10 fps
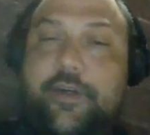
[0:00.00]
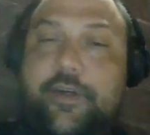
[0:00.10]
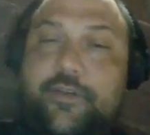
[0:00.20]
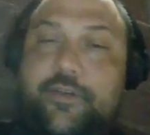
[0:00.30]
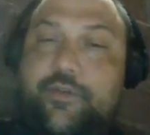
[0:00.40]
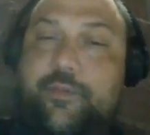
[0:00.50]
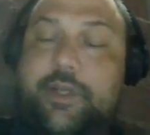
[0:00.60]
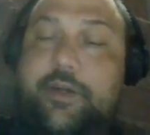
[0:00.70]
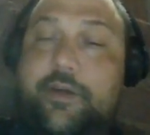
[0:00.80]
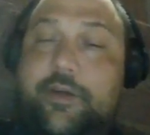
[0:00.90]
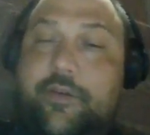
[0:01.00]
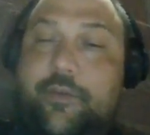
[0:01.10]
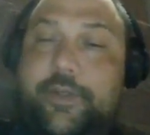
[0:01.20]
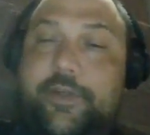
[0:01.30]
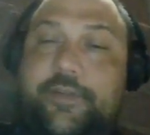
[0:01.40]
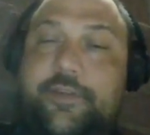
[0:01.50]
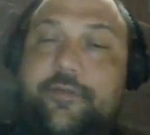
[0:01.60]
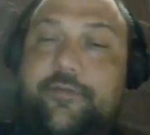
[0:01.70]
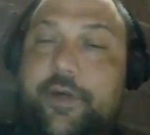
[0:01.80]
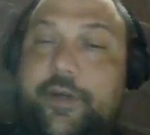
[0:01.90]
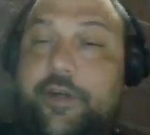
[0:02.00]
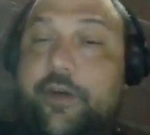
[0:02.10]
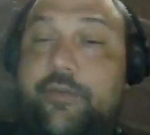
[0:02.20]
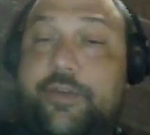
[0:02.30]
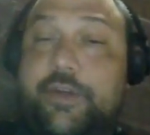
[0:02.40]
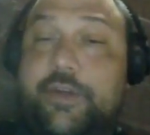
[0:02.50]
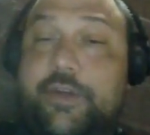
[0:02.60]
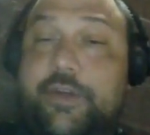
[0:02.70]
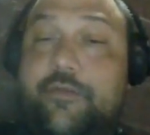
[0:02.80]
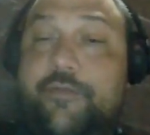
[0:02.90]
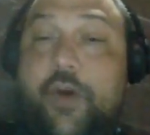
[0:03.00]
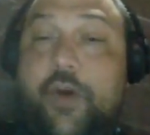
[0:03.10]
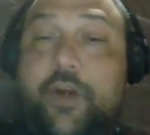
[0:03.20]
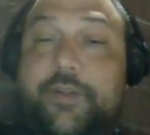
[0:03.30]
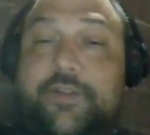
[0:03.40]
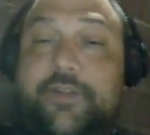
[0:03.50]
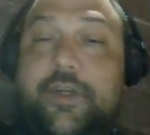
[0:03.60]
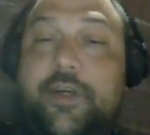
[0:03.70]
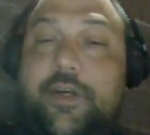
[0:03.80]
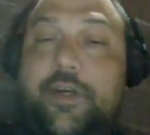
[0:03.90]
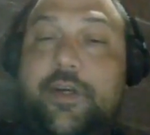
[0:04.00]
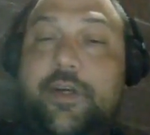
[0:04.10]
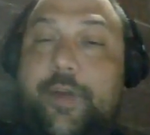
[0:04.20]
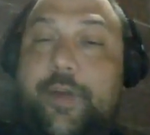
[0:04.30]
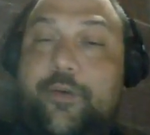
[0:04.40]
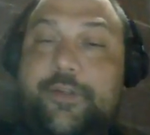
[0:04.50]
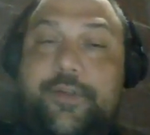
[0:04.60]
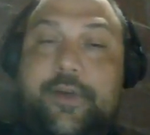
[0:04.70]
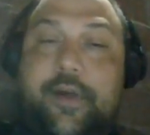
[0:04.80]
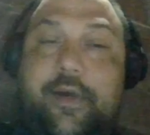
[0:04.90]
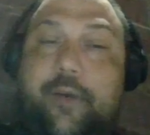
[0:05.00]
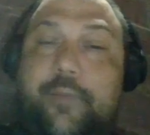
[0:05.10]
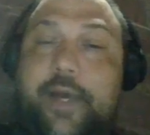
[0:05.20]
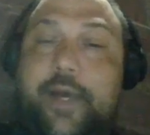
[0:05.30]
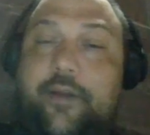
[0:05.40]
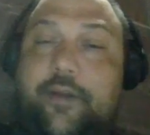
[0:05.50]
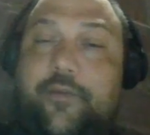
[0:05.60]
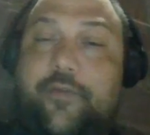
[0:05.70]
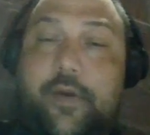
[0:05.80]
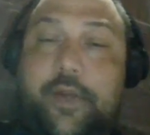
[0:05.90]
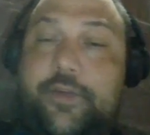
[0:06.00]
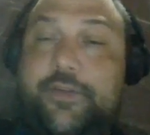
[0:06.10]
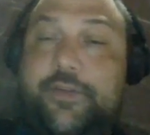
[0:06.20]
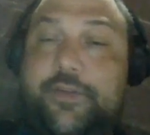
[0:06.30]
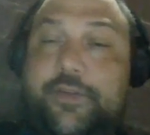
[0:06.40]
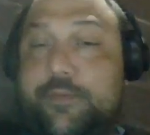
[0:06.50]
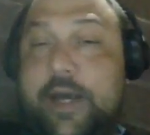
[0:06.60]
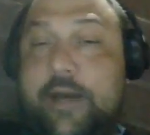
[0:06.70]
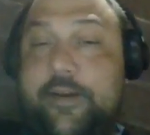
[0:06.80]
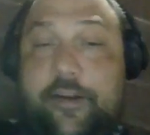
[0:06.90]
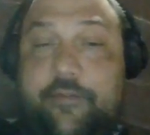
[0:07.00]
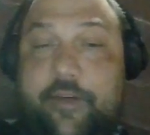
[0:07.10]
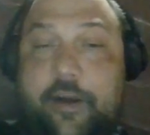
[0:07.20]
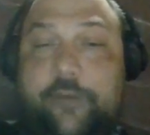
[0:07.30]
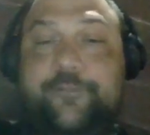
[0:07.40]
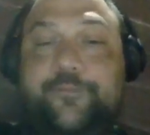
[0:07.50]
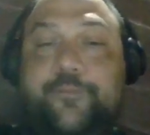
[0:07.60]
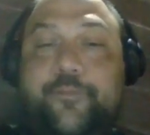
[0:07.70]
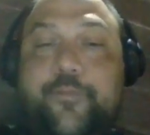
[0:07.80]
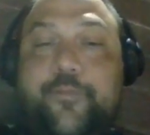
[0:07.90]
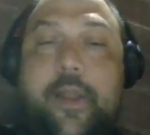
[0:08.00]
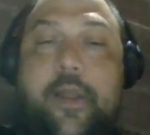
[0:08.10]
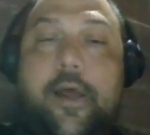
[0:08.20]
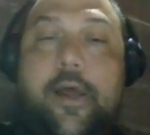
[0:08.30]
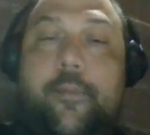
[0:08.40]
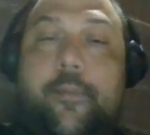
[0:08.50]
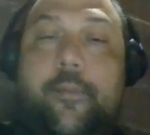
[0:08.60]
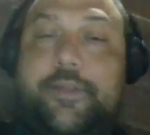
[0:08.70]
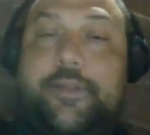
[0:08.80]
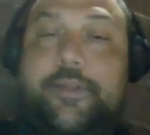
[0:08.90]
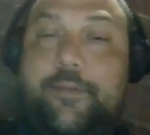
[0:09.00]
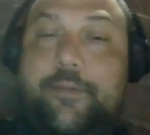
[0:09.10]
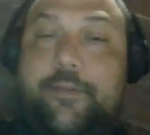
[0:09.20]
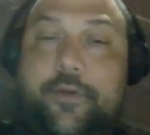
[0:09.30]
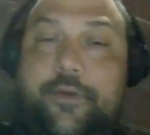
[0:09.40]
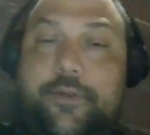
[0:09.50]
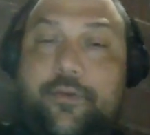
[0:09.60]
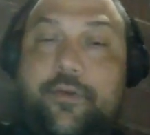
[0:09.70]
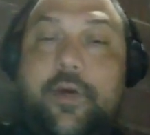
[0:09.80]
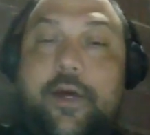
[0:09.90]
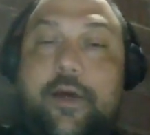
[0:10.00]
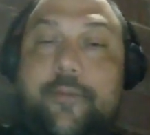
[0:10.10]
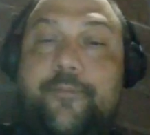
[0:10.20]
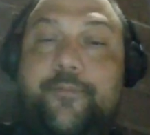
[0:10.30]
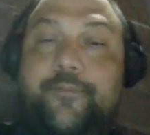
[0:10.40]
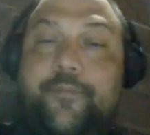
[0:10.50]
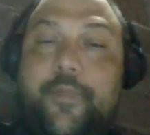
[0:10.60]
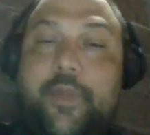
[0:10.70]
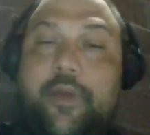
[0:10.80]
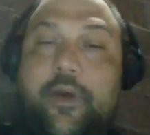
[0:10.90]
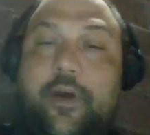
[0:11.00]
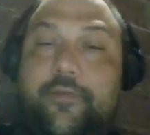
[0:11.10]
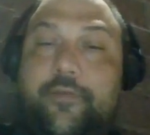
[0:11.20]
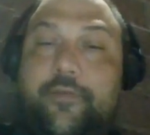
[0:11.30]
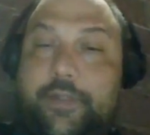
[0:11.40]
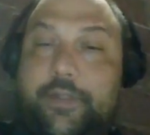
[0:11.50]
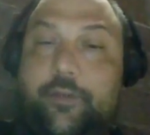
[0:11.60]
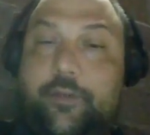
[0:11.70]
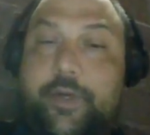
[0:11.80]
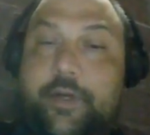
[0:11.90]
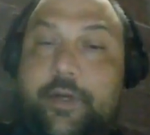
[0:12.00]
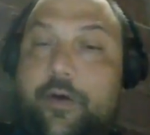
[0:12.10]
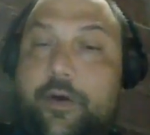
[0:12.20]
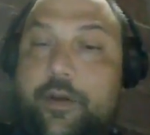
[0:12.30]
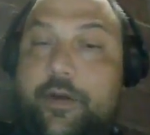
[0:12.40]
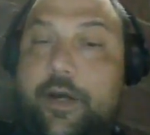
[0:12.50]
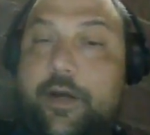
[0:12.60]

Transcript: social media or other places and find hundreds and hundreds of articles about how bad and unfair it is, and it is bad and unfair. But I prefer to focus a little bit on